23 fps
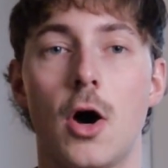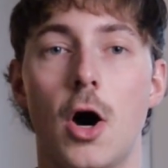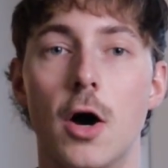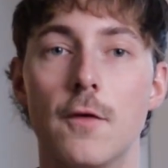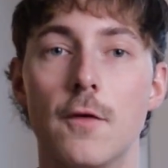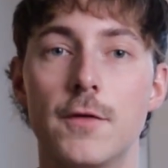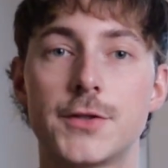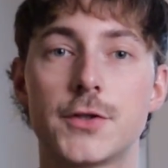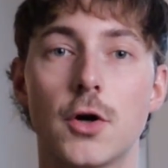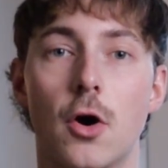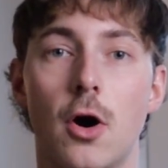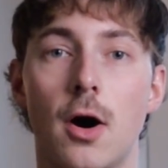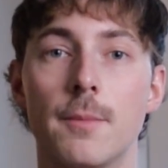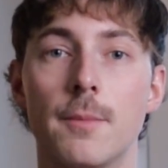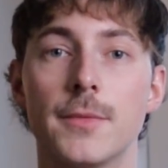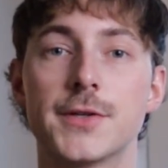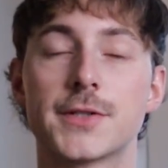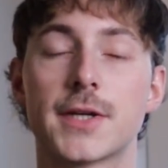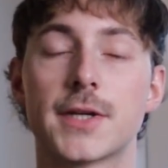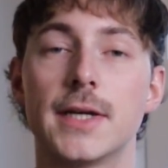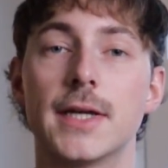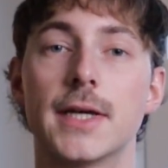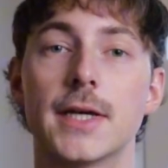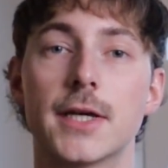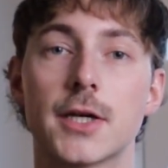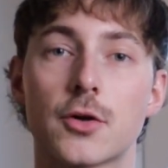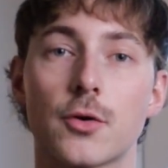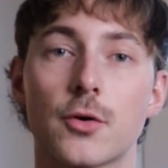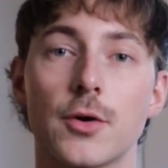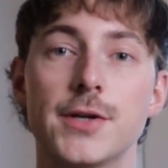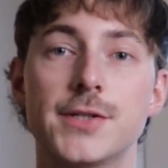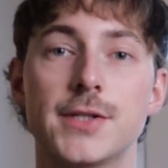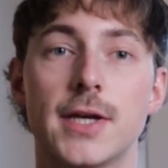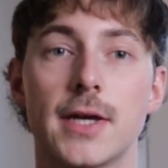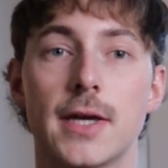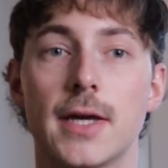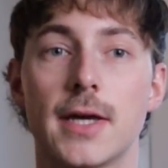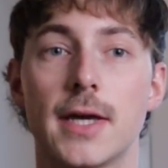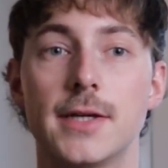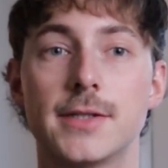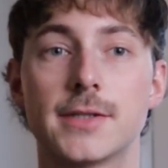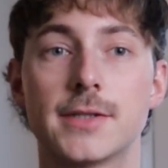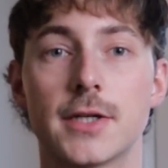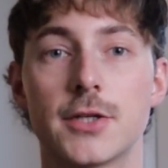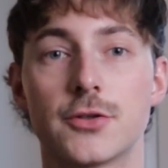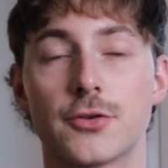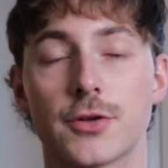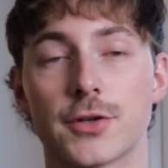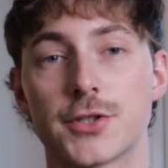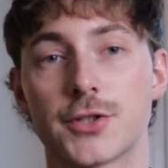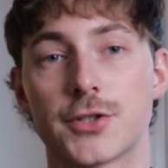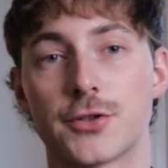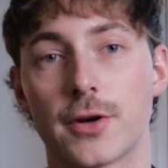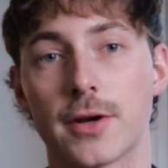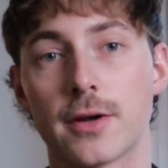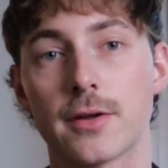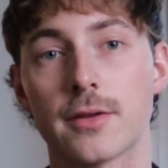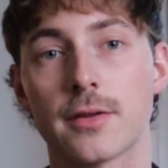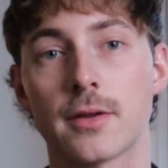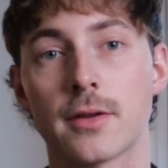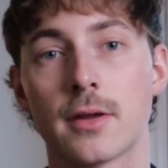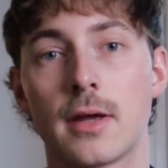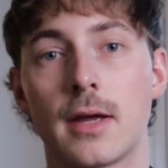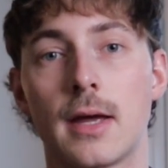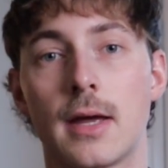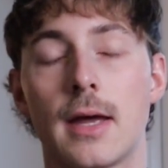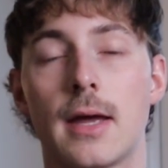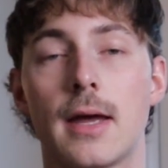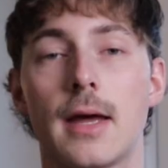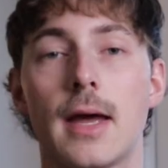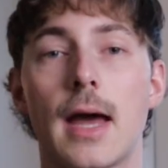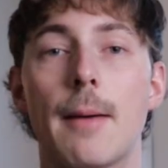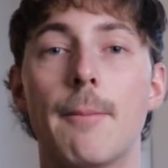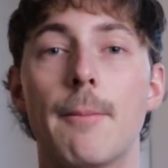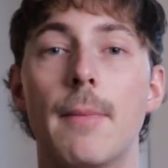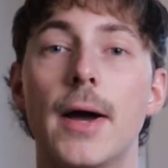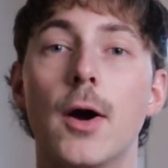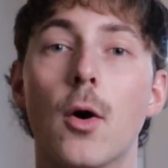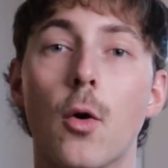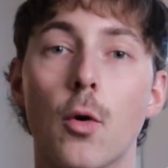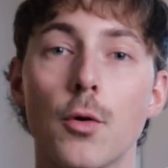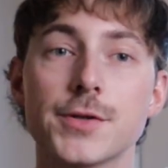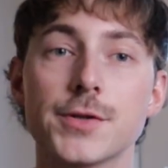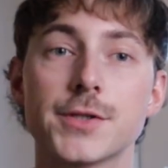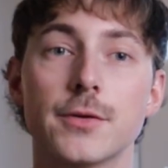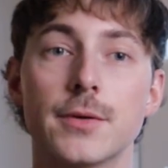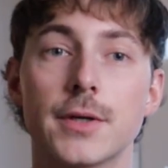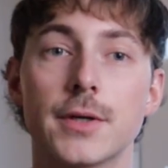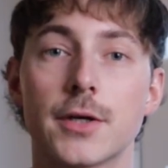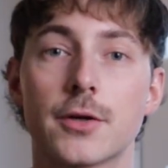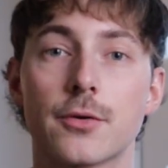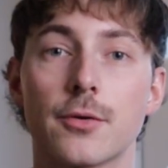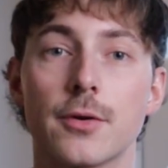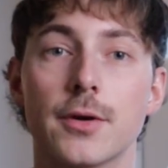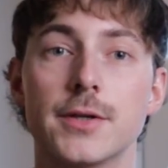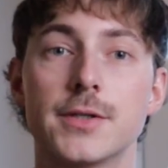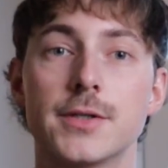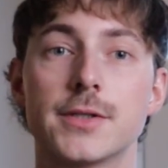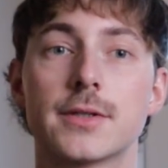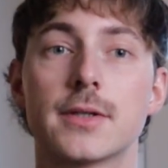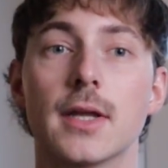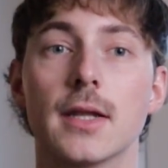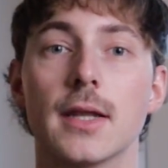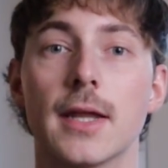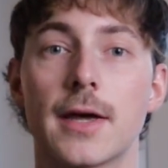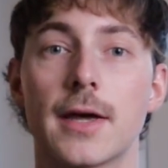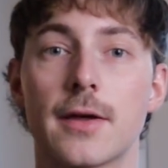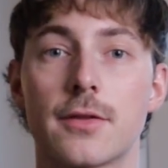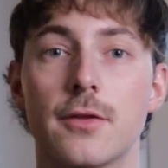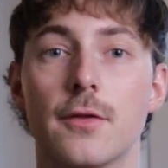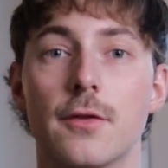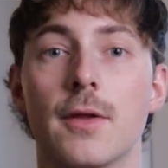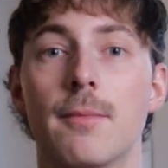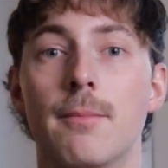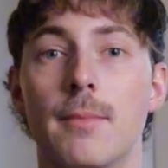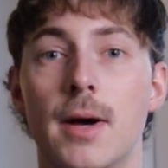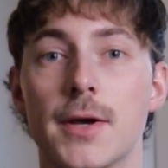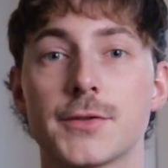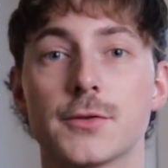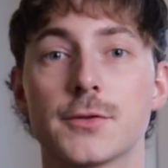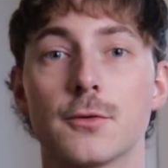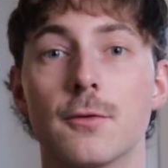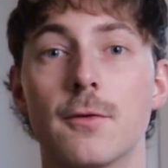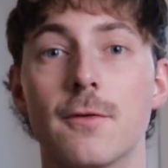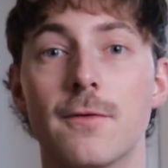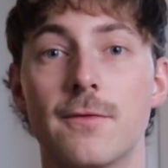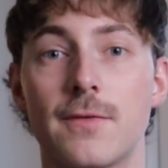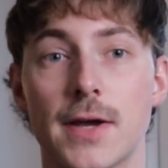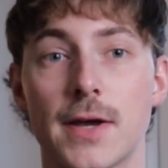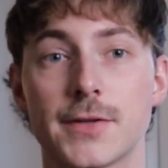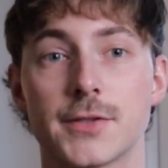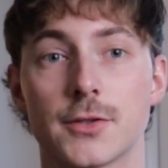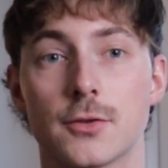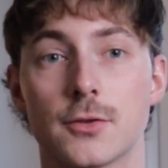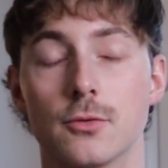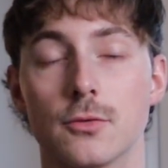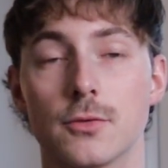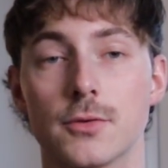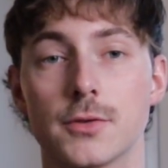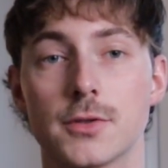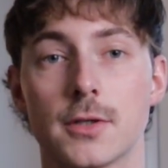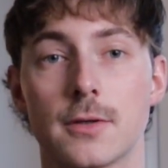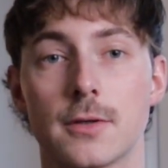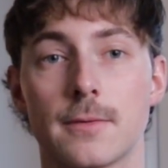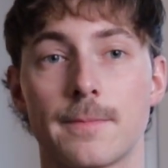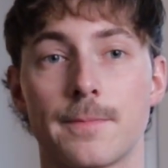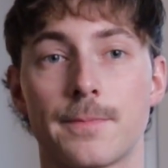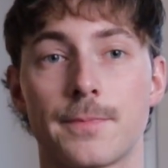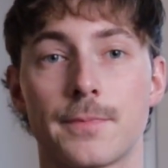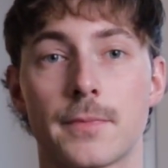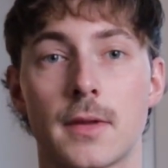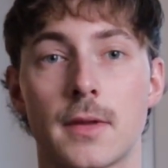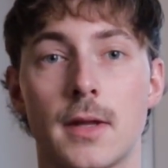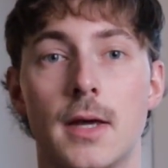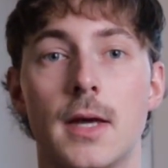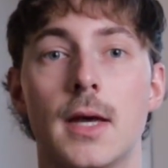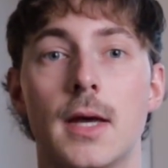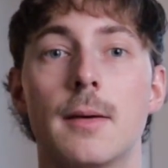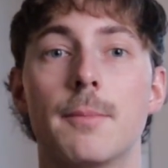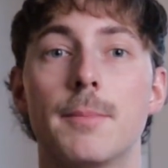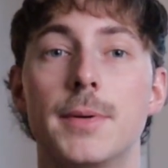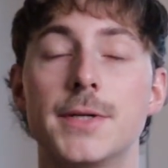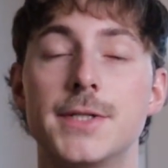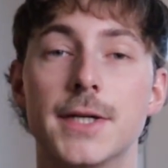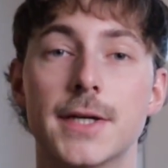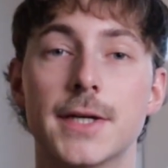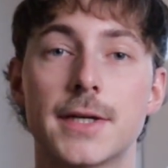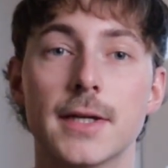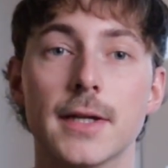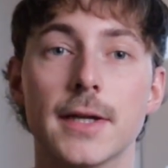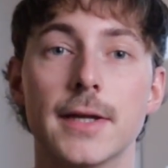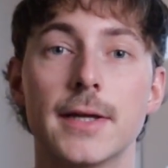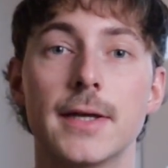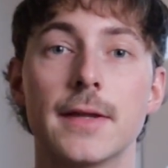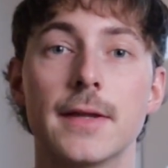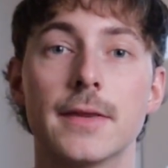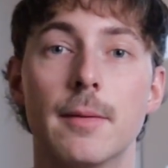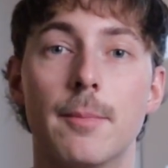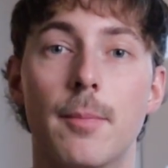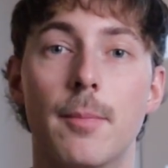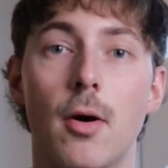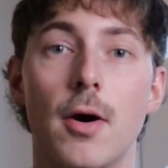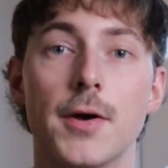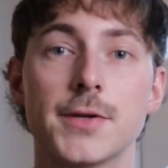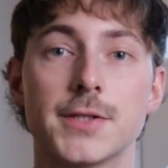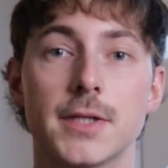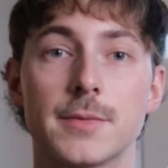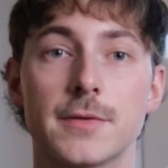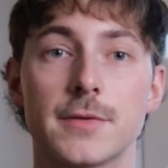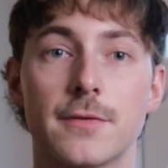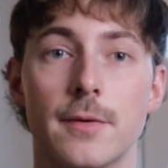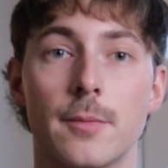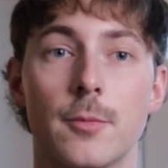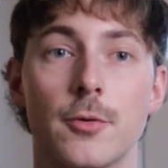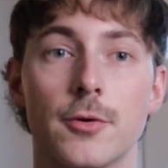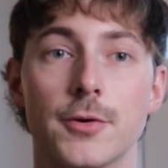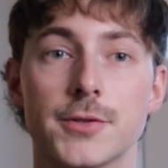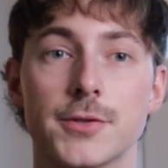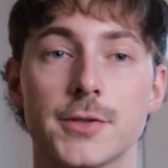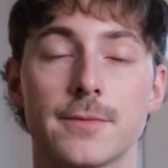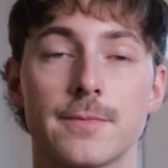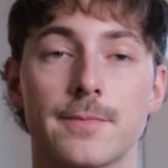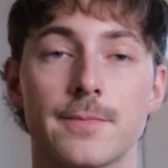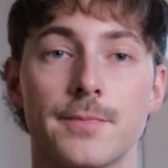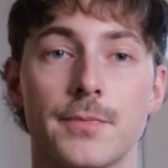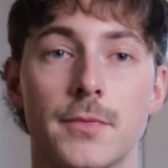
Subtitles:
Over time, this can increase eccentric strength and may also increase the length of the muscle fascicles, particularly in the biceps femoris,